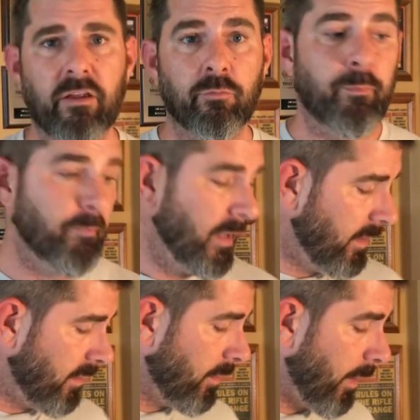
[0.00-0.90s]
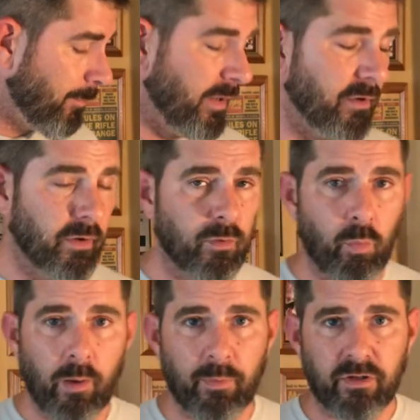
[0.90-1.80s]
as, you know, a period
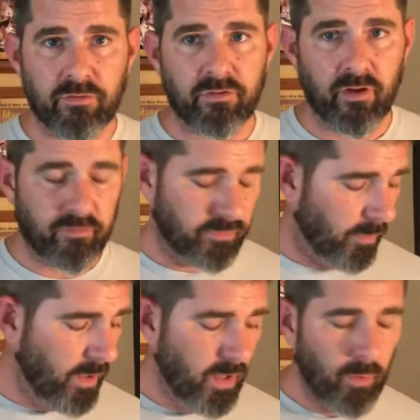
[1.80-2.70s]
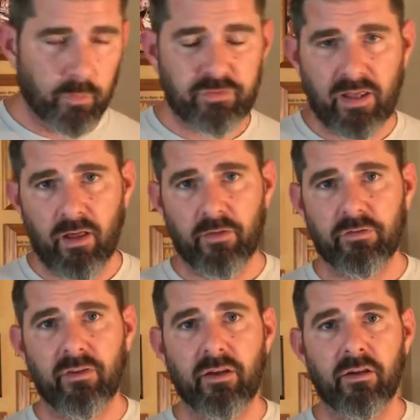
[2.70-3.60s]
weapon and stuff. So we'll see how
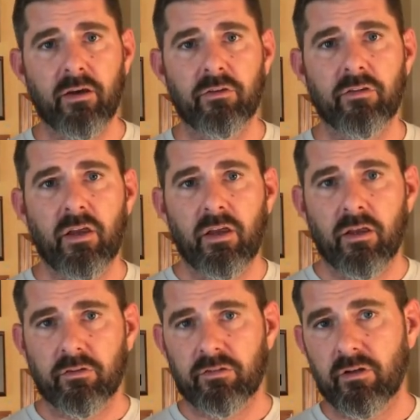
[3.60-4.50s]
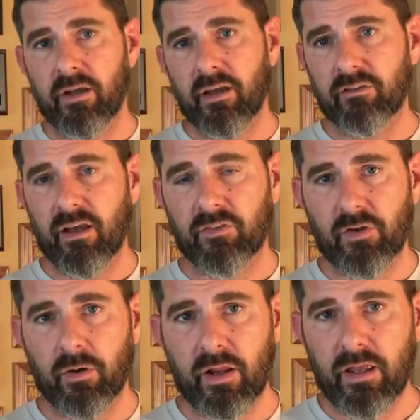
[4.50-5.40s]
this thing does. I'll see you guys out
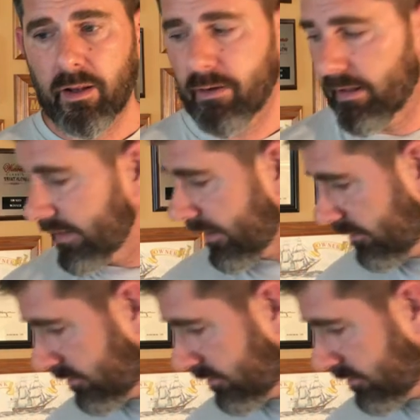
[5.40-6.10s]
there again. And like I